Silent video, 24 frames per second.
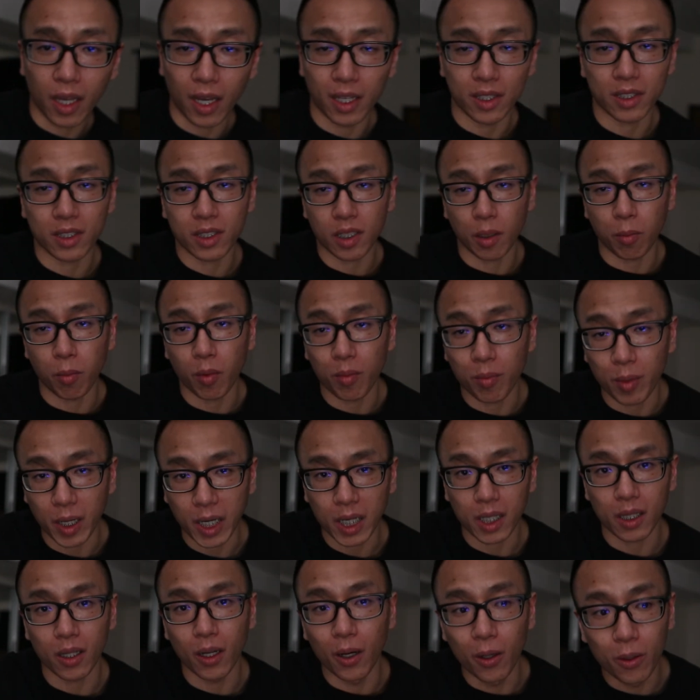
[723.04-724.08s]
that some of my
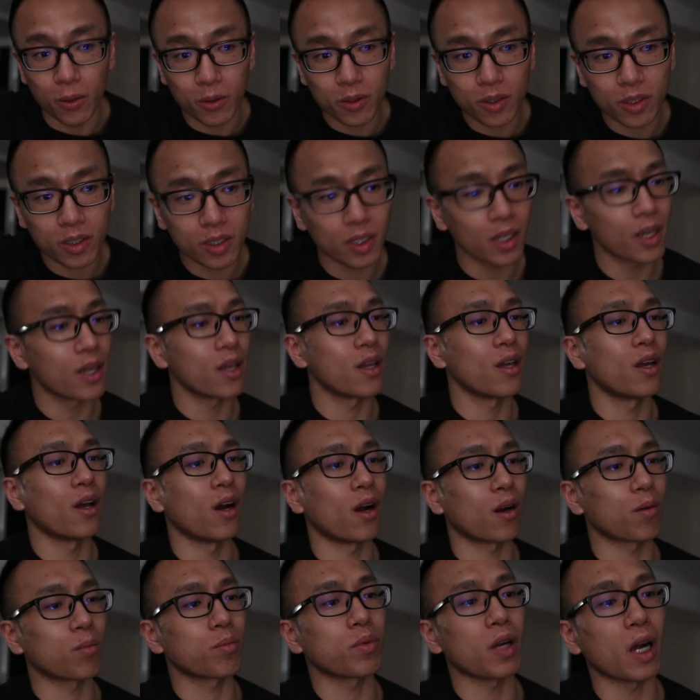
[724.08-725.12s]
clothes
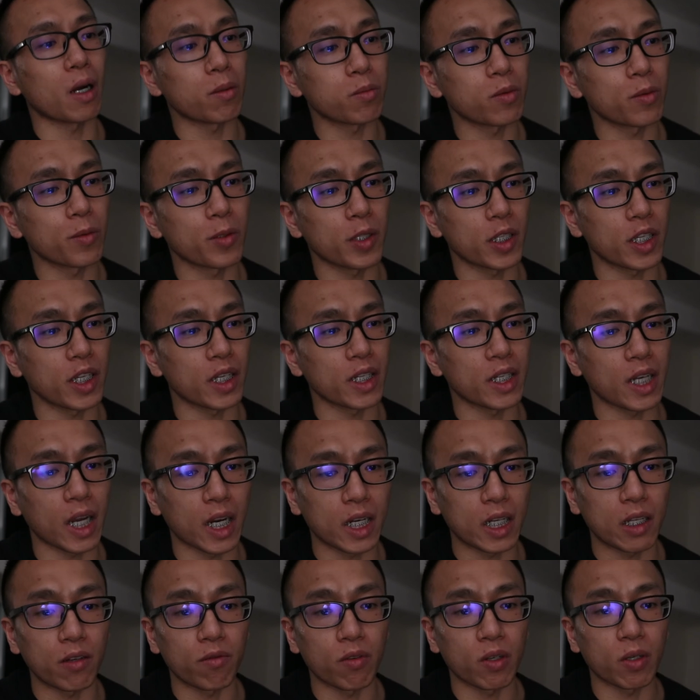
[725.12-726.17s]
are probably
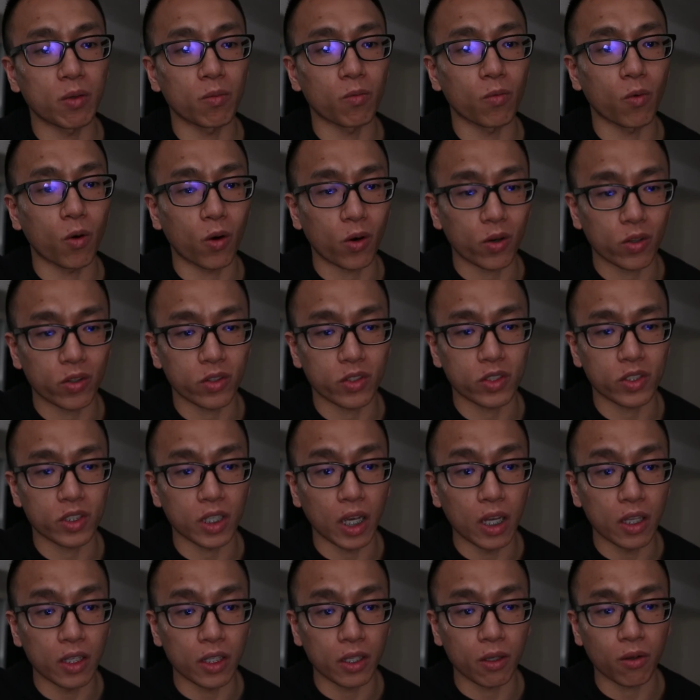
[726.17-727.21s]
not even worth
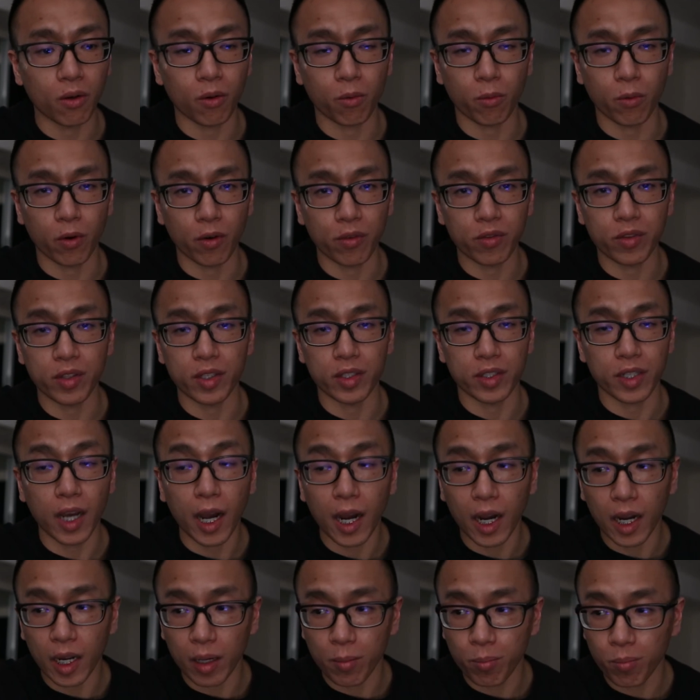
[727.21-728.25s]
selling or worth the
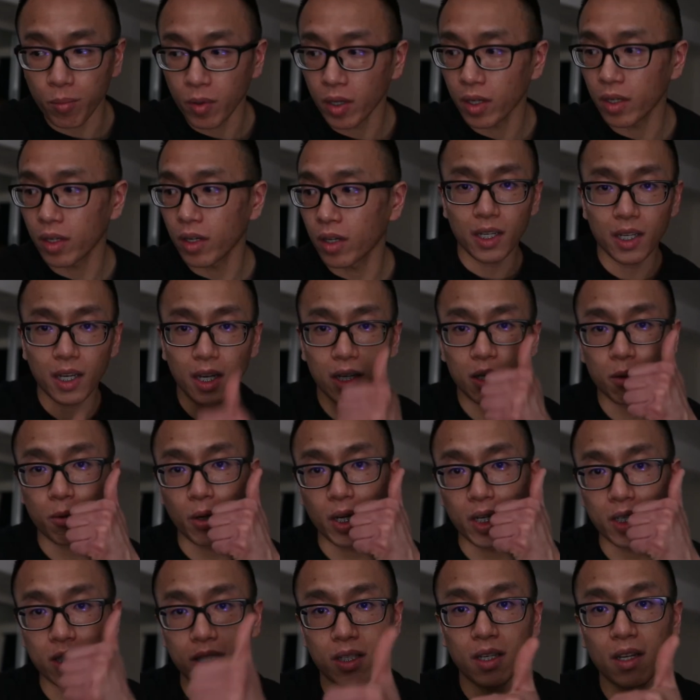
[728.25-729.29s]
time.
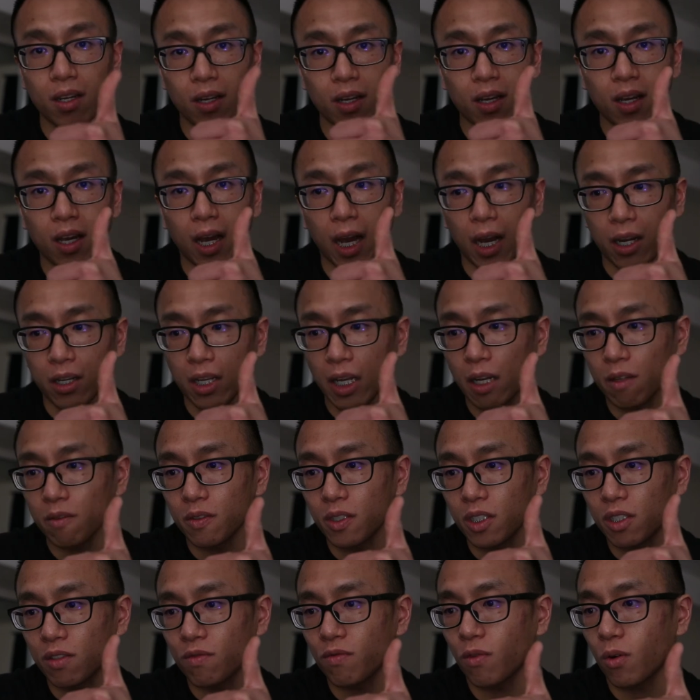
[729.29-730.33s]
Anyways, I count
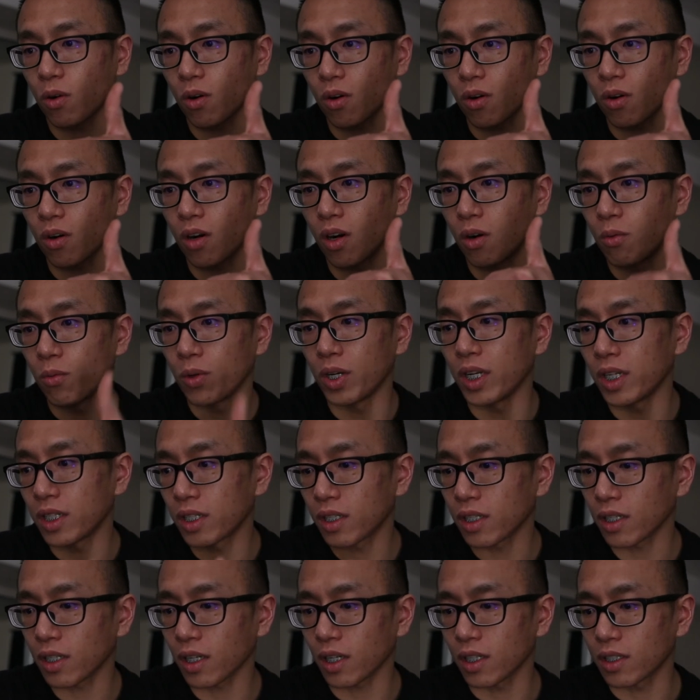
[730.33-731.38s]
this for a
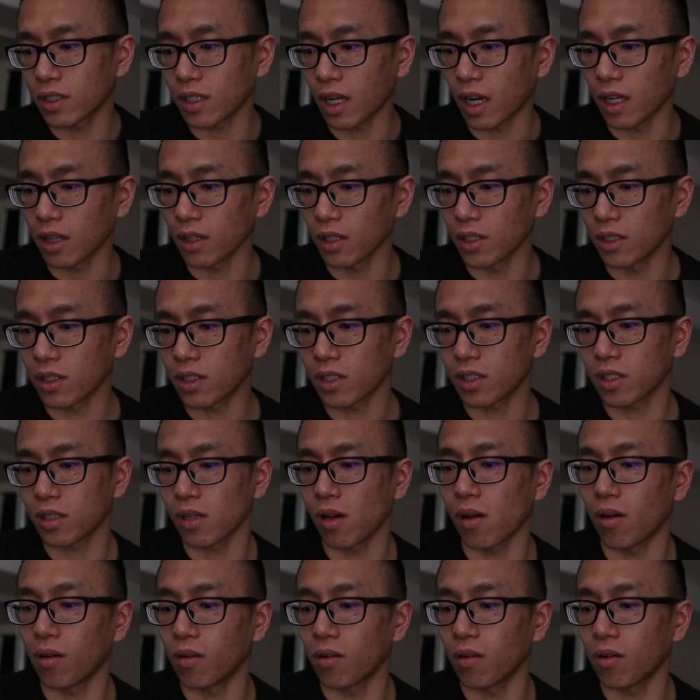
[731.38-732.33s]
win because I list